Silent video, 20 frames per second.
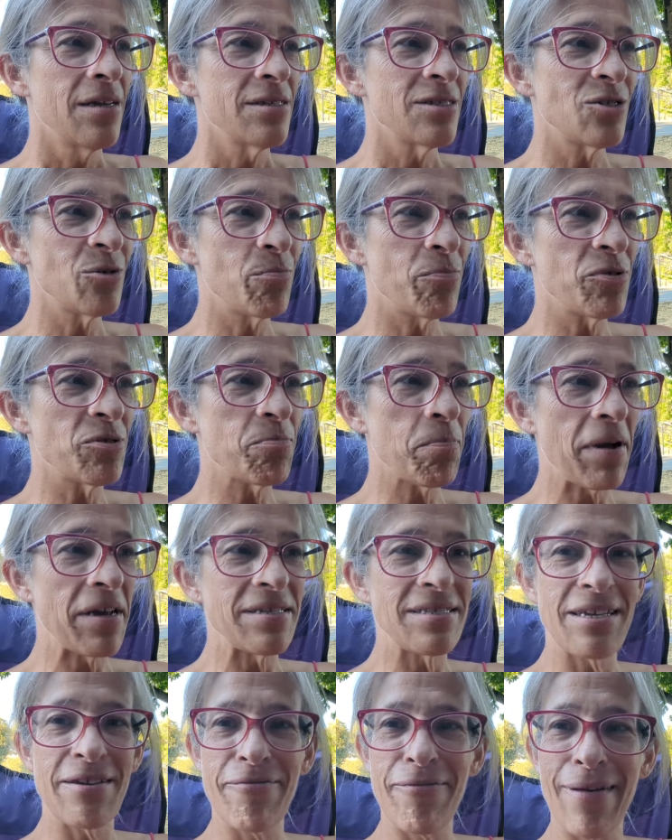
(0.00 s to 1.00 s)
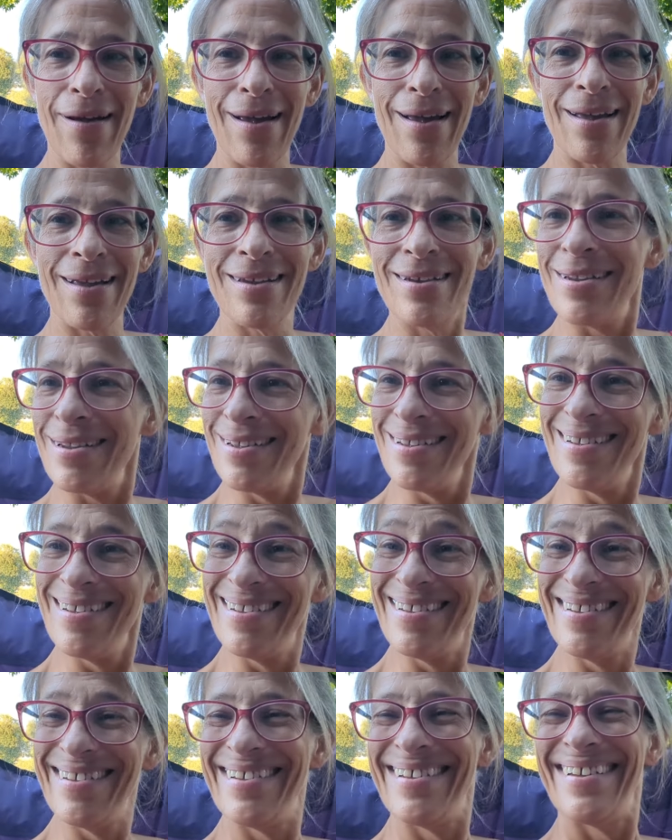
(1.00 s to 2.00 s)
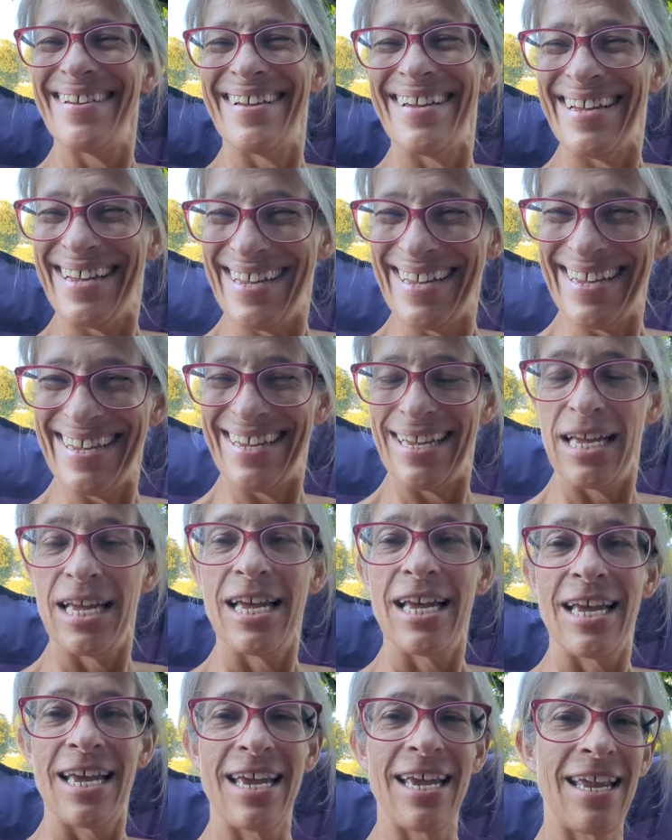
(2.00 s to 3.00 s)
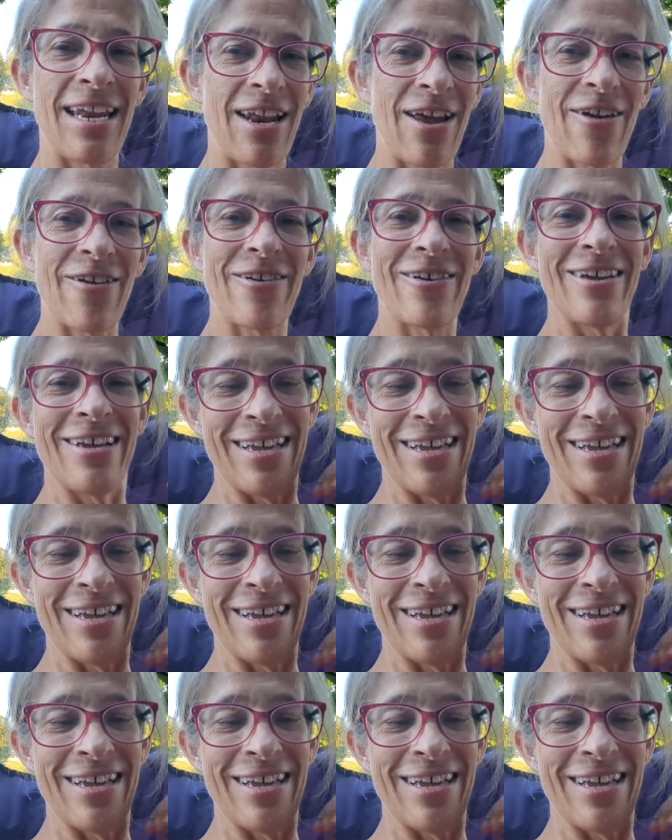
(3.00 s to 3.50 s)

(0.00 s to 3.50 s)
super spicy friend. You know,